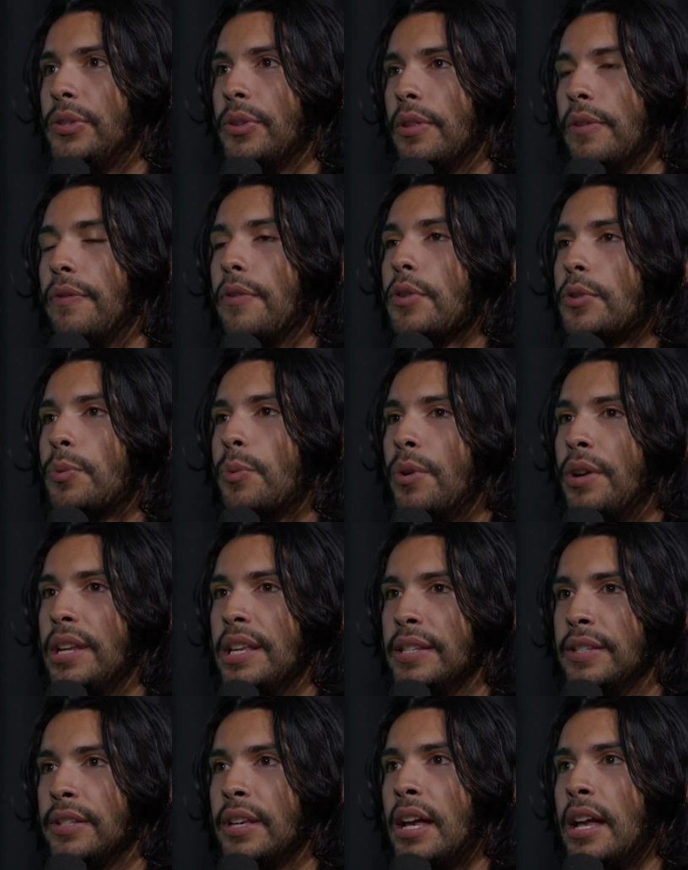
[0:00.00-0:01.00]
So the first one
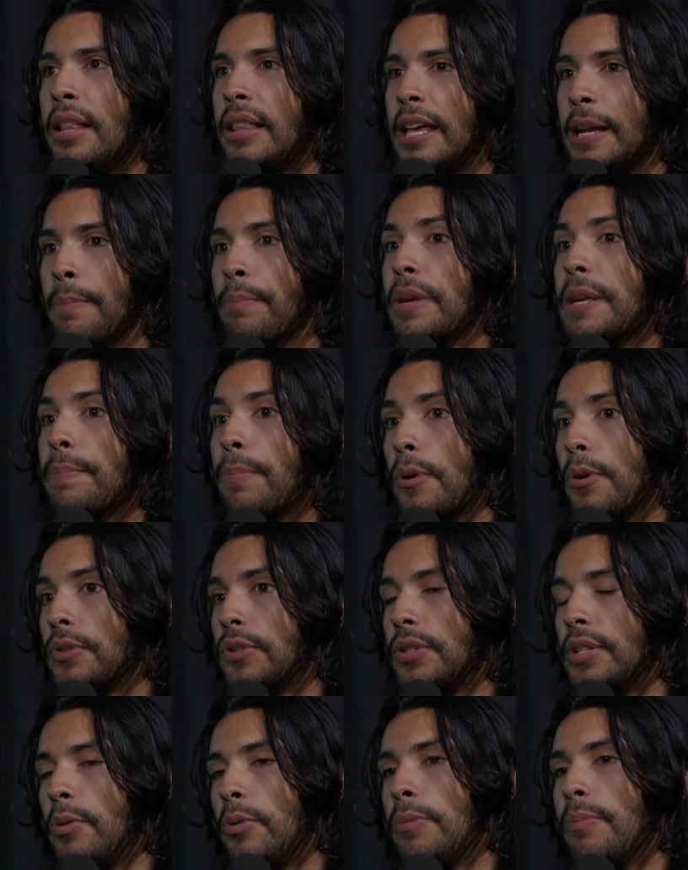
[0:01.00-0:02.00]
is like me
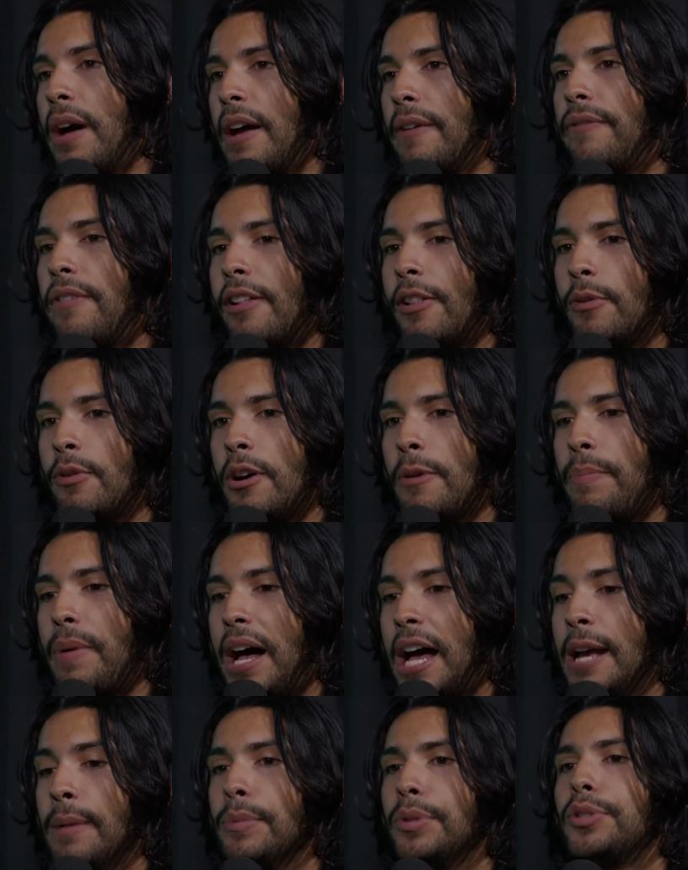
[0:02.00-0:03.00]
personally with my follow up.
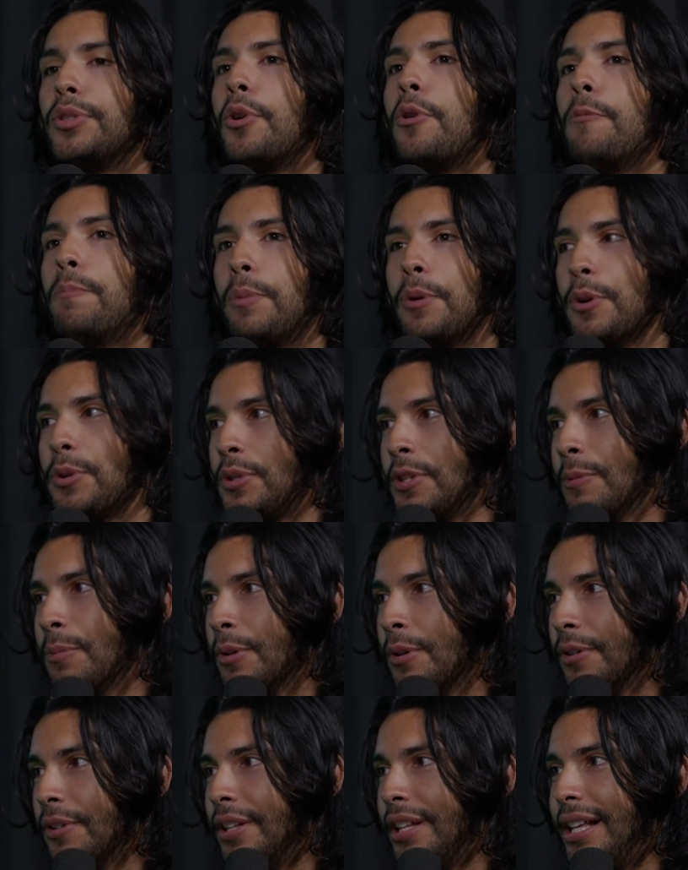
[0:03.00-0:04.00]
I am so
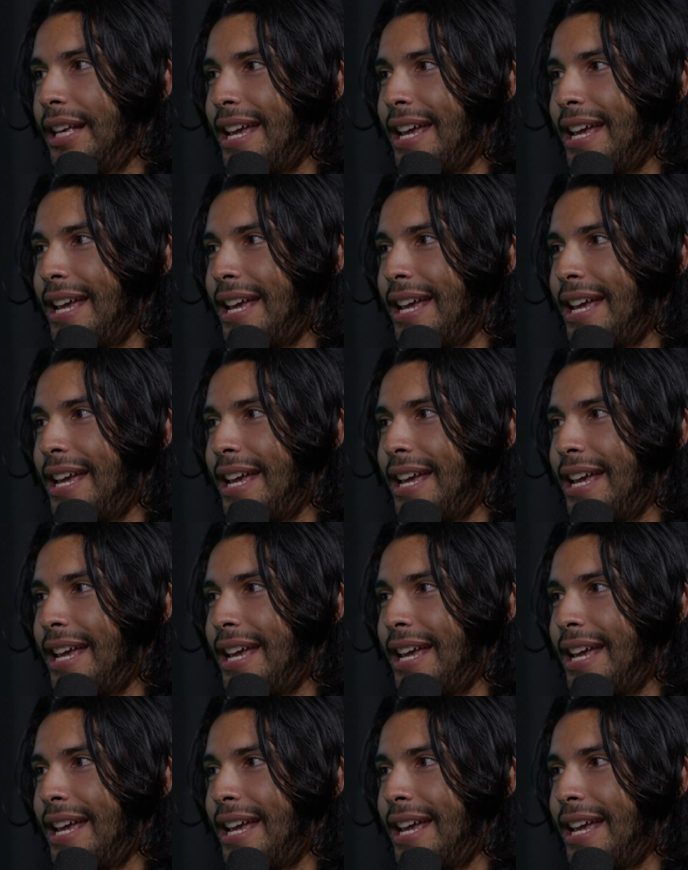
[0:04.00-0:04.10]
personable.